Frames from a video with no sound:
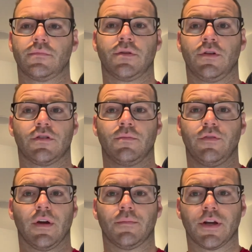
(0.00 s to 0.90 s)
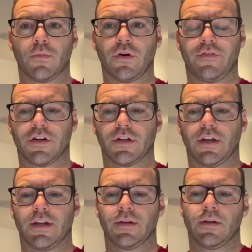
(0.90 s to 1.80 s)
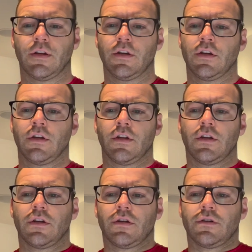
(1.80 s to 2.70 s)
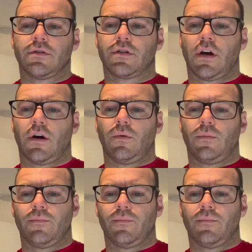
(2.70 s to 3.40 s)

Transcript: move the object more efficiently. So